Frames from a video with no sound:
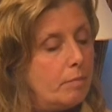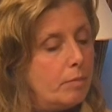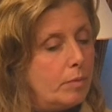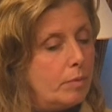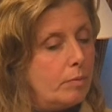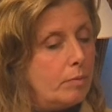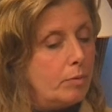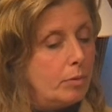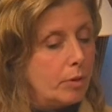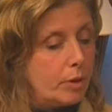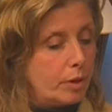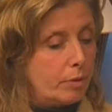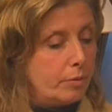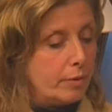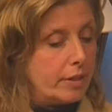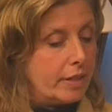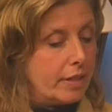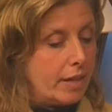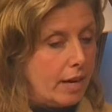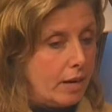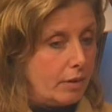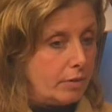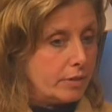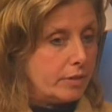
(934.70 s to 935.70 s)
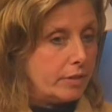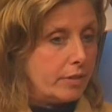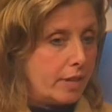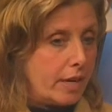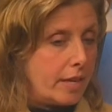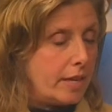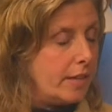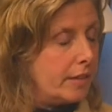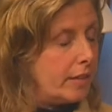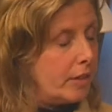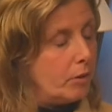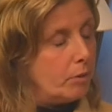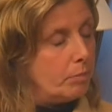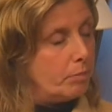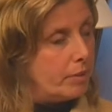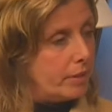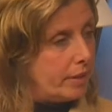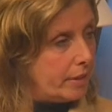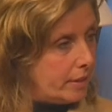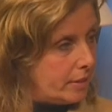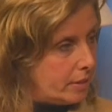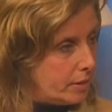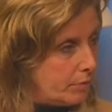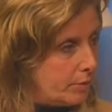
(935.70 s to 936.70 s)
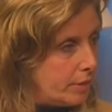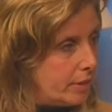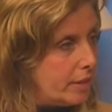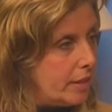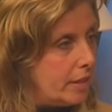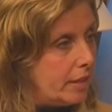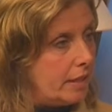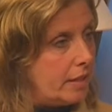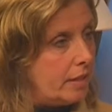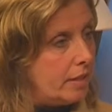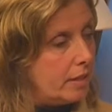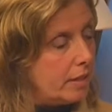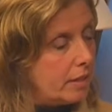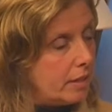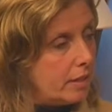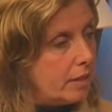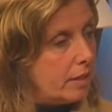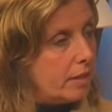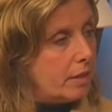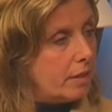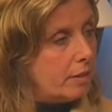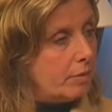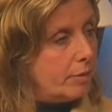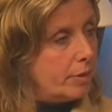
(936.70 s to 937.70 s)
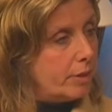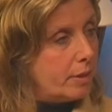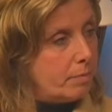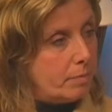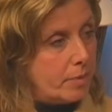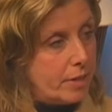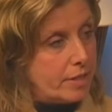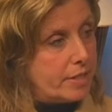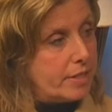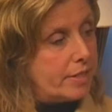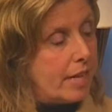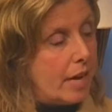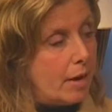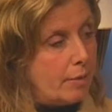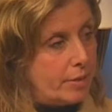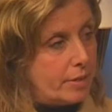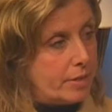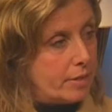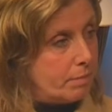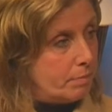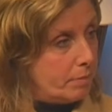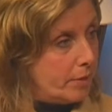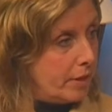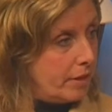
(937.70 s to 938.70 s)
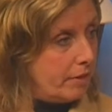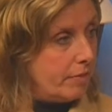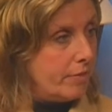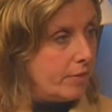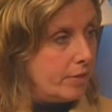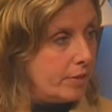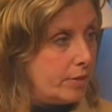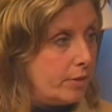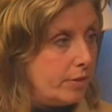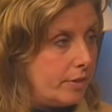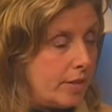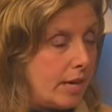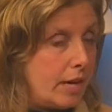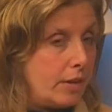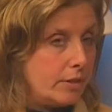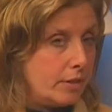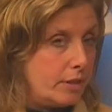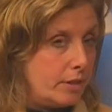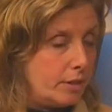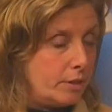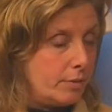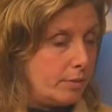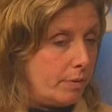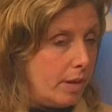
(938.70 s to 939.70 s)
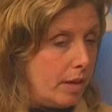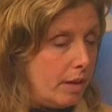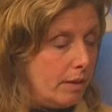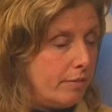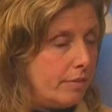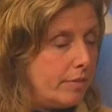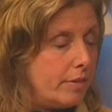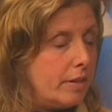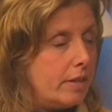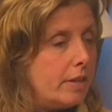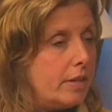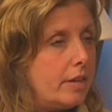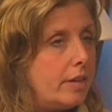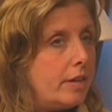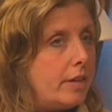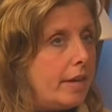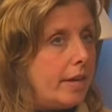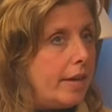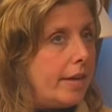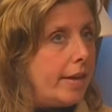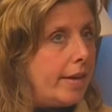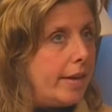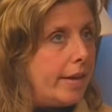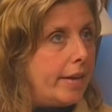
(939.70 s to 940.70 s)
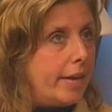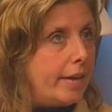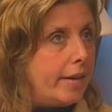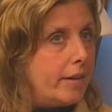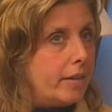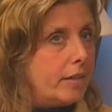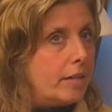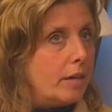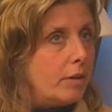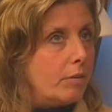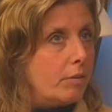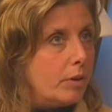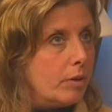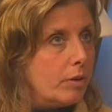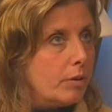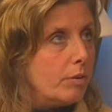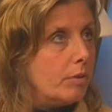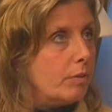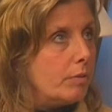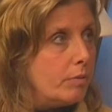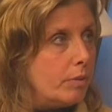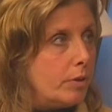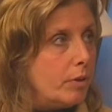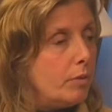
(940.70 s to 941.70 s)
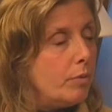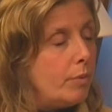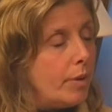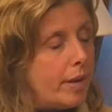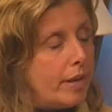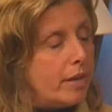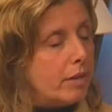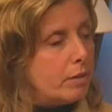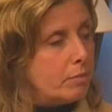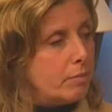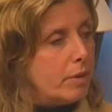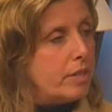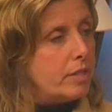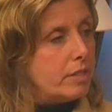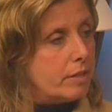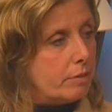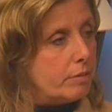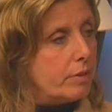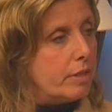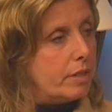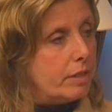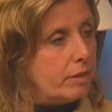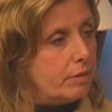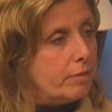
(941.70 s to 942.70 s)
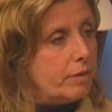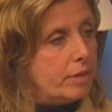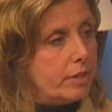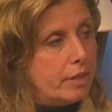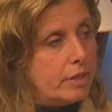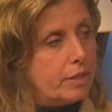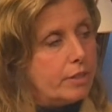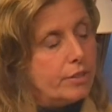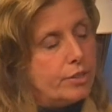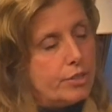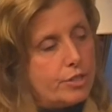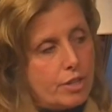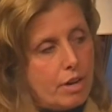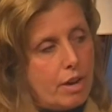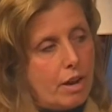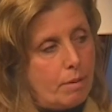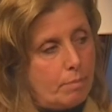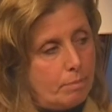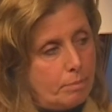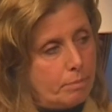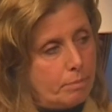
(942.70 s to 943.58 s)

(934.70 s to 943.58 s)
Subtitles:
working with the council, and I think they were pleased with the budget that we submitted for 2012. And we were way under budget. We did a good job.